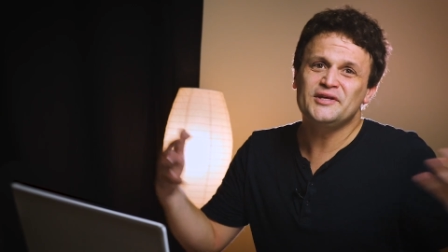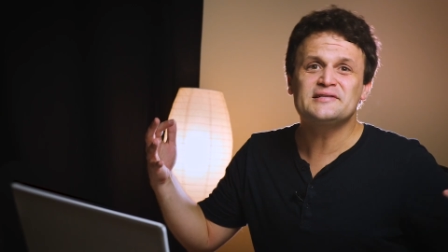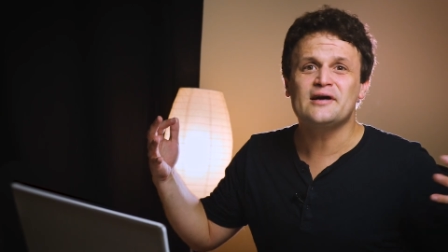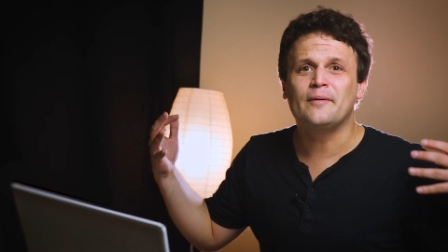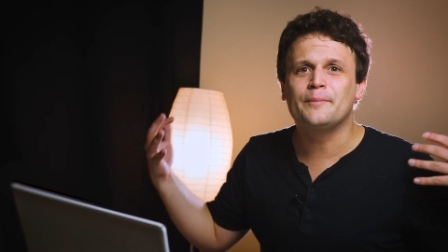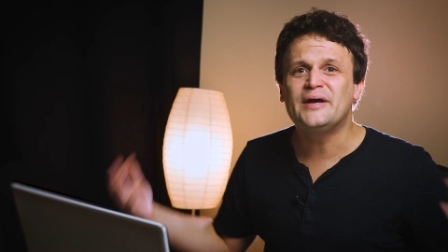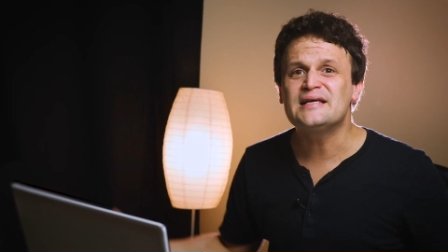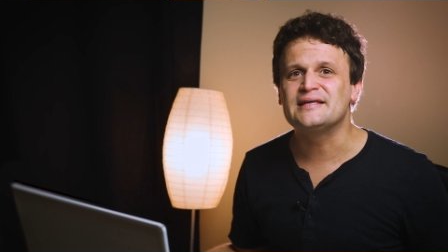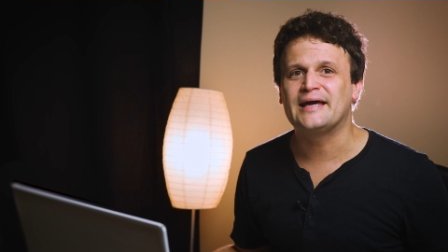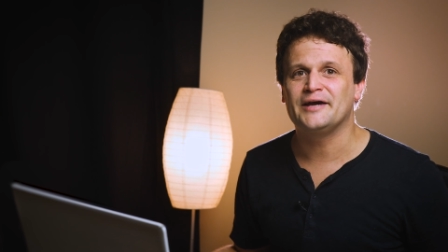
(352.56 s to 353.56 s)
these are my
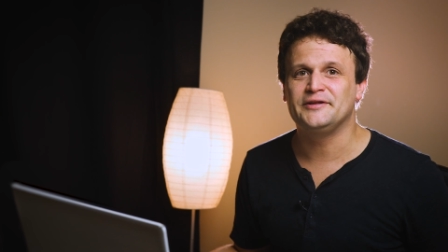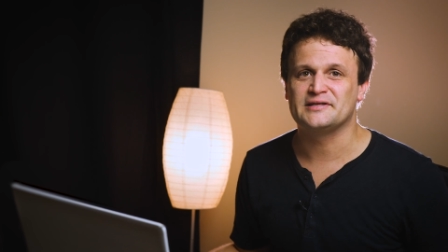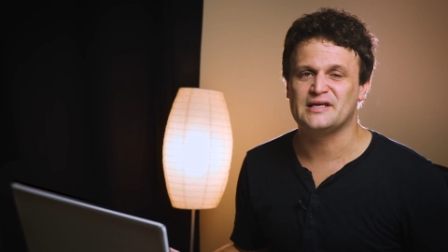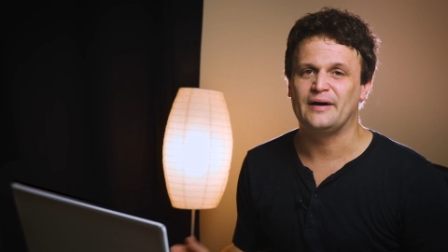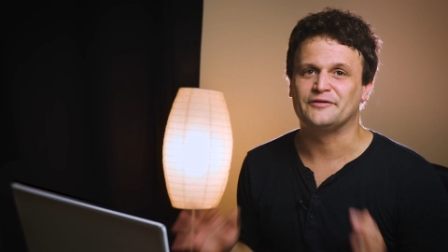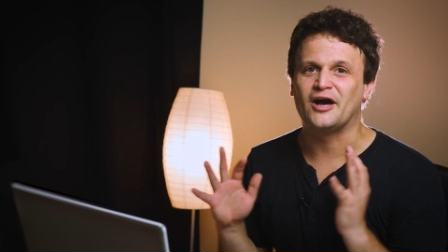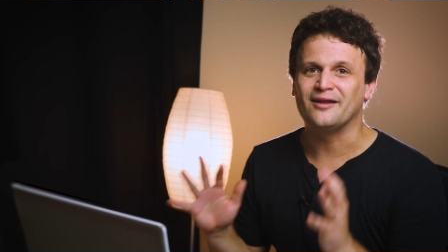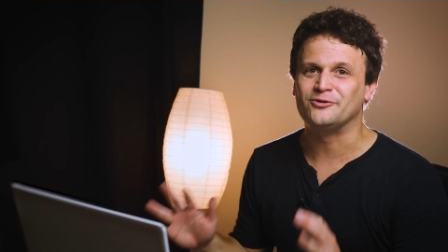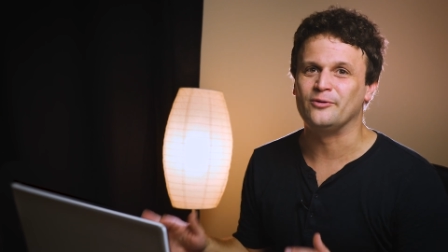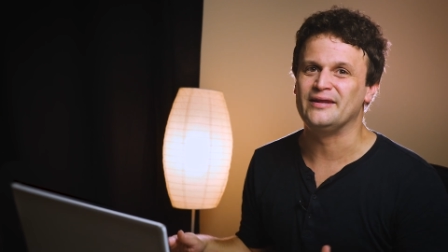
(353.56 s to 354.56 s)
basic ideas about
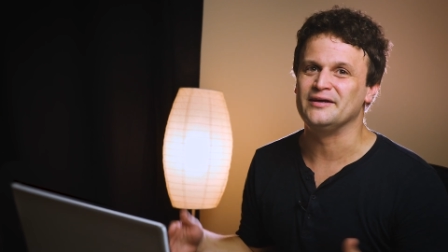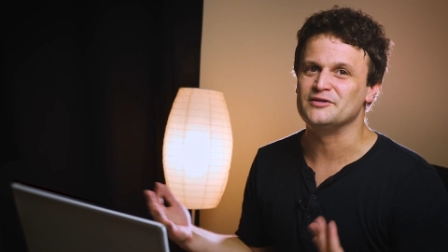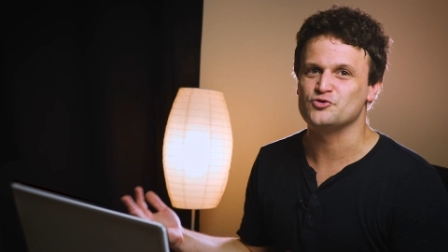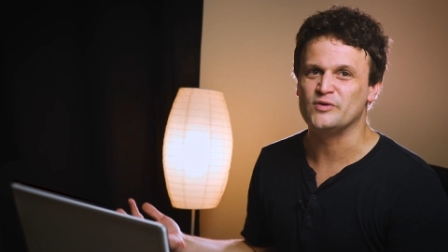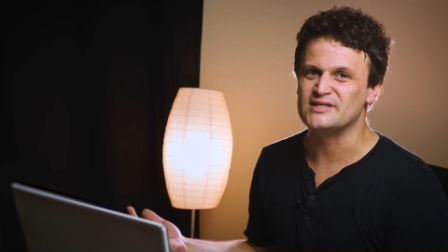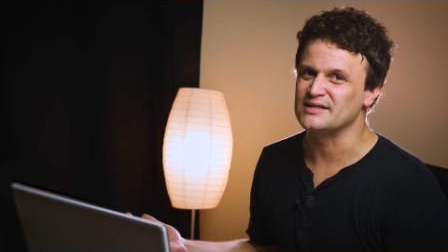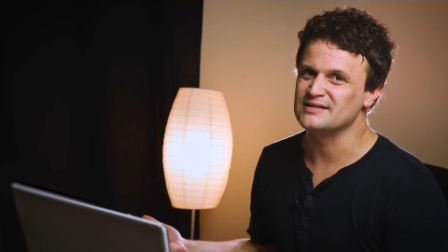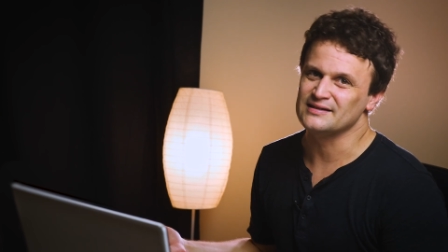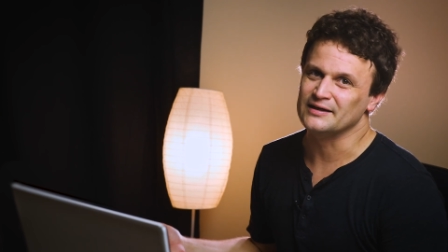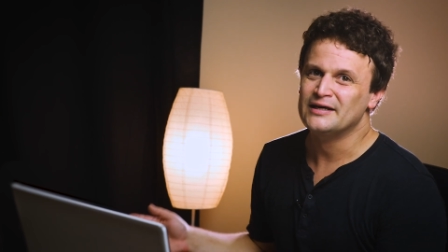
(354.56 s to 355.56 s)
color grading in three
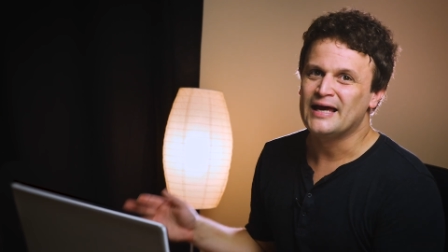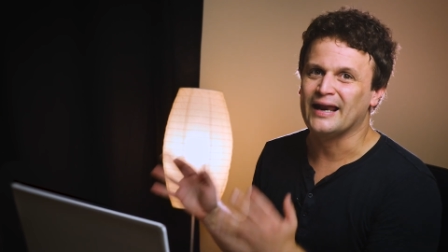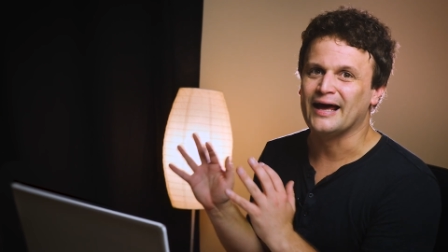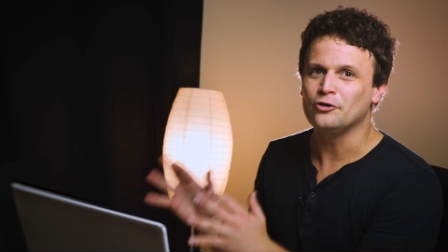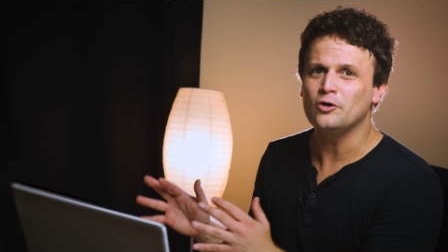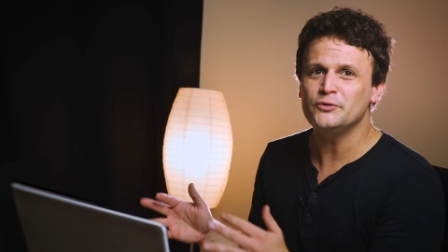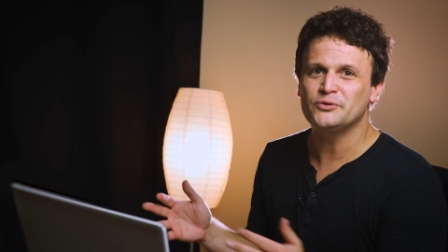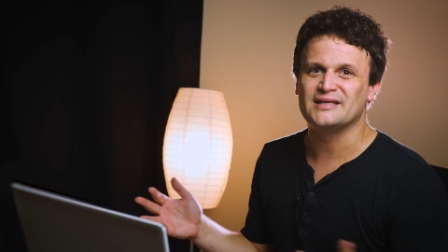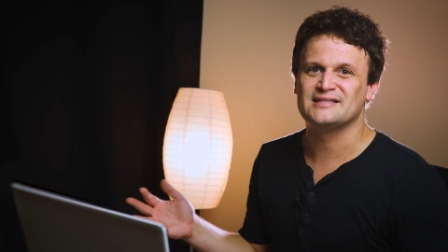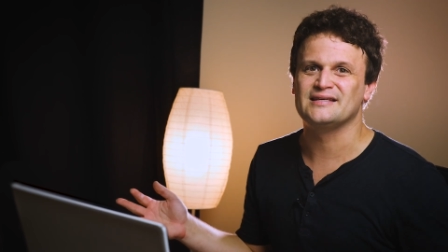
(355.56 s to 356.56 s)
sixty, and I hope
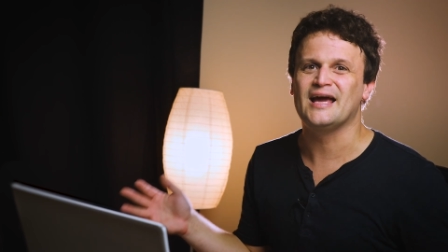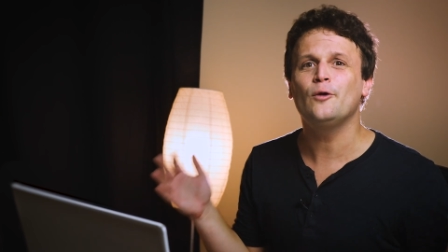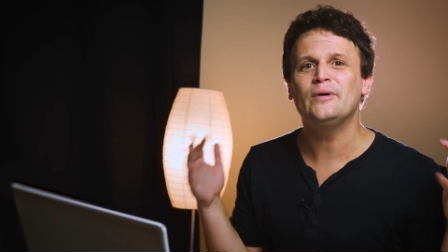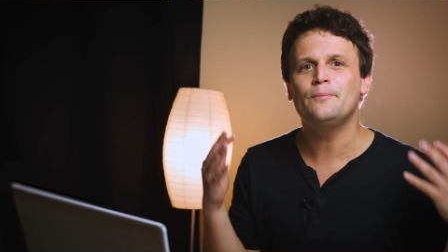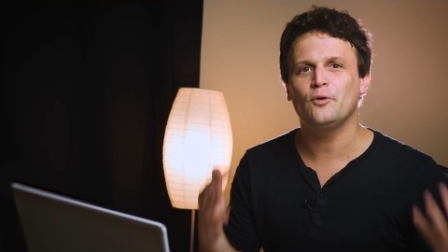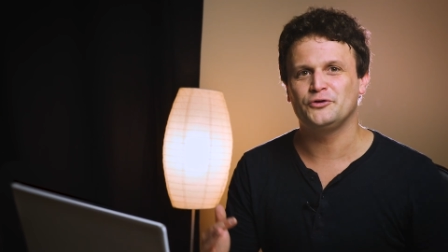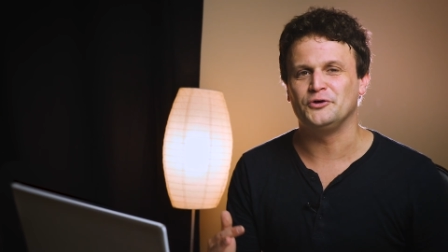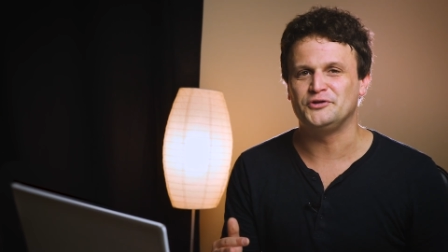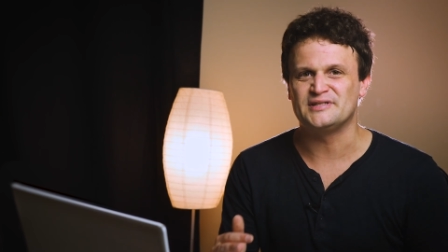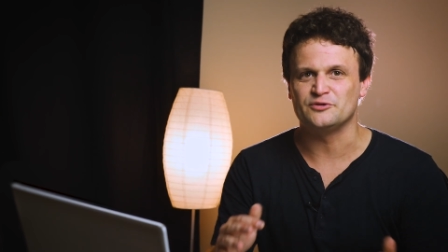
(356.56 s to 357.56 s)
you can see how
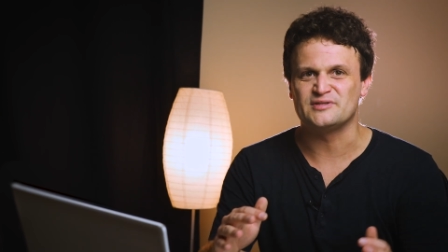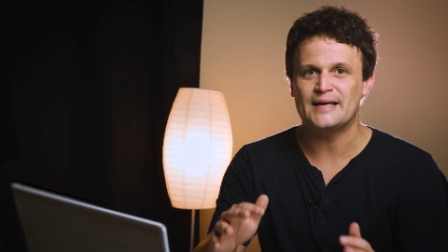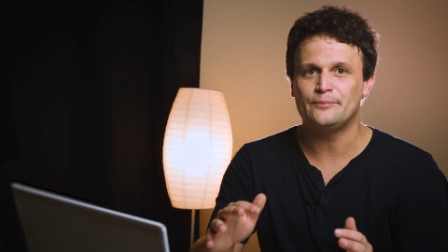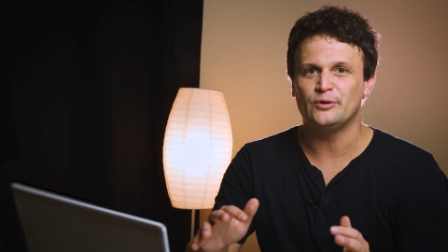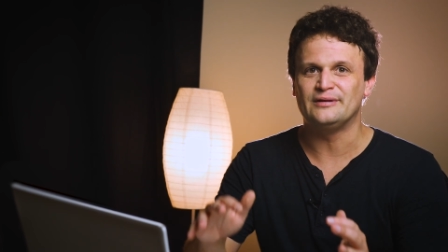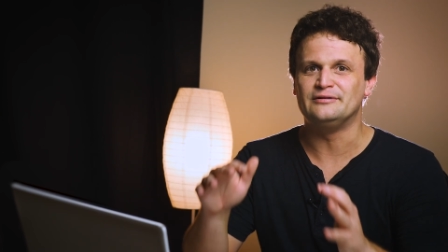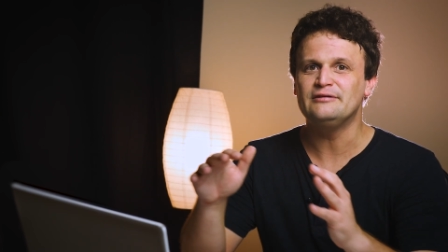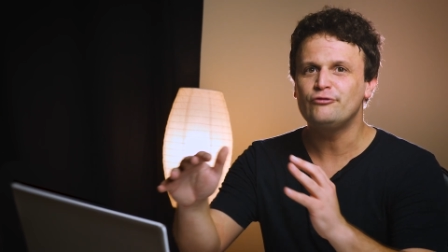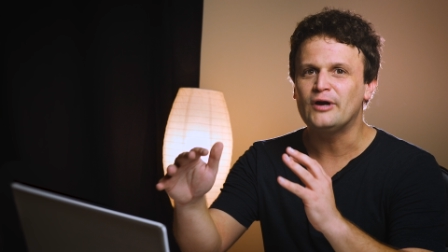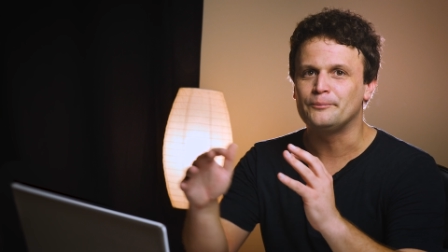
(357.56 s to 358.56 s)
important it is to separate the
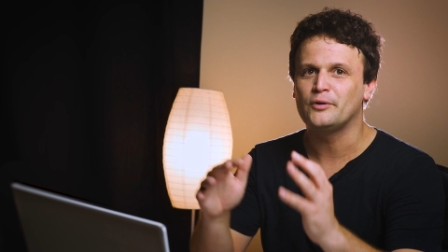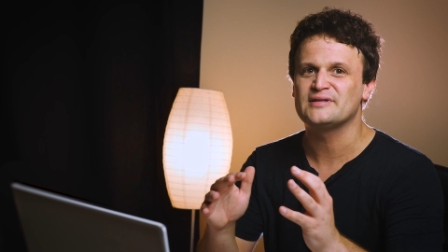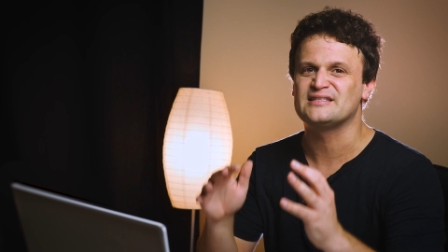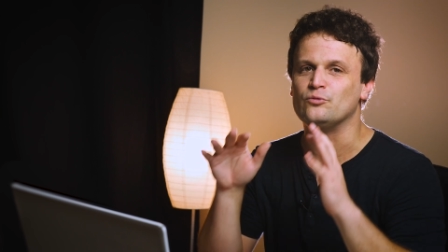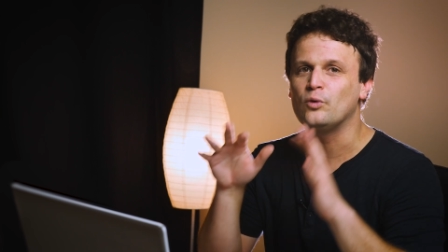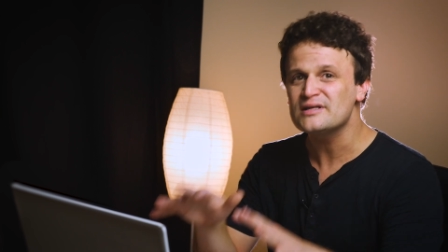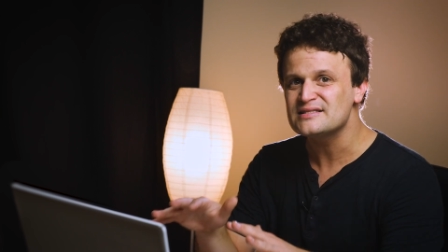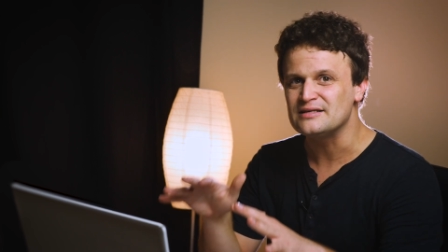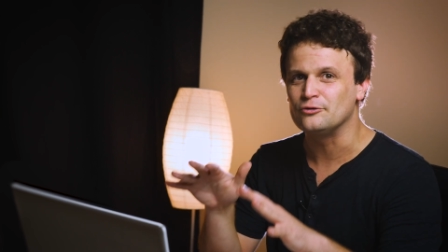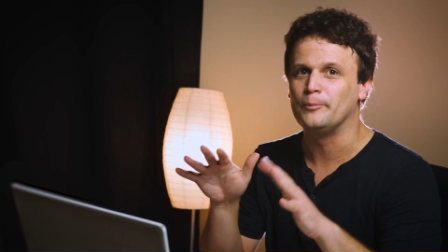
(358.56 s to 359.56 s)
different parts in
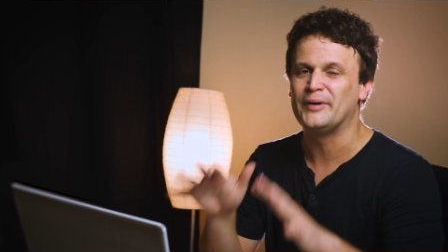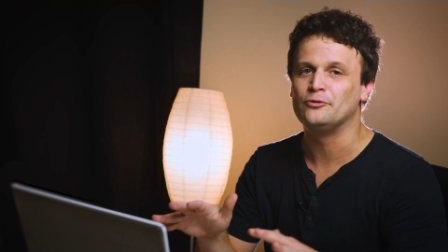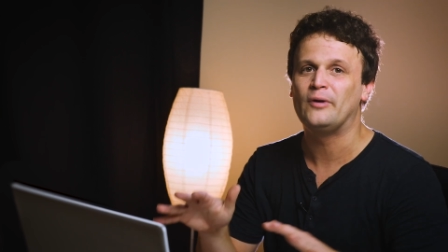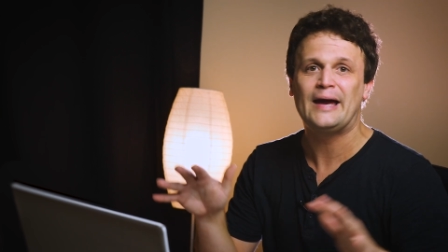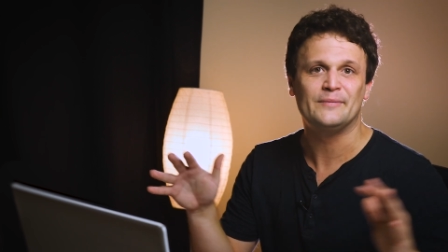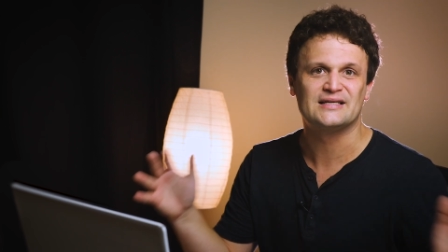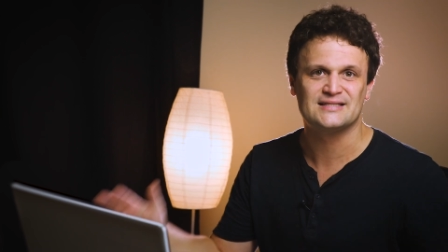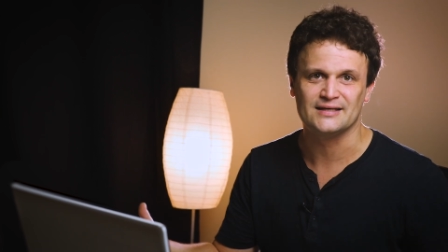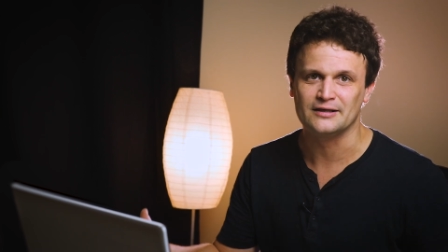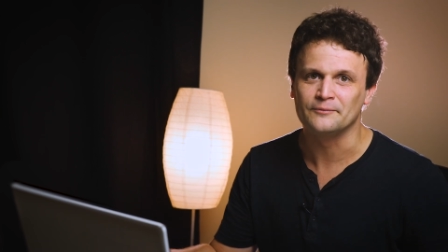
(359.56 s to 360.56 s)
one single panoramic
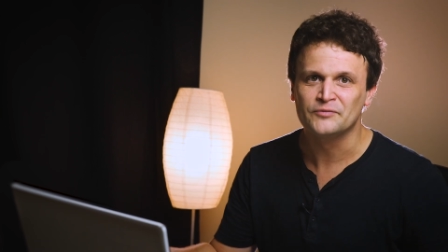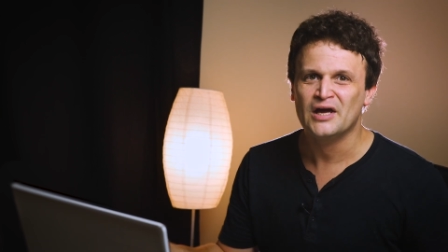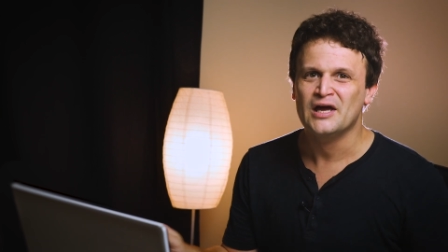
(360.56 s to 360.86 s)
scene.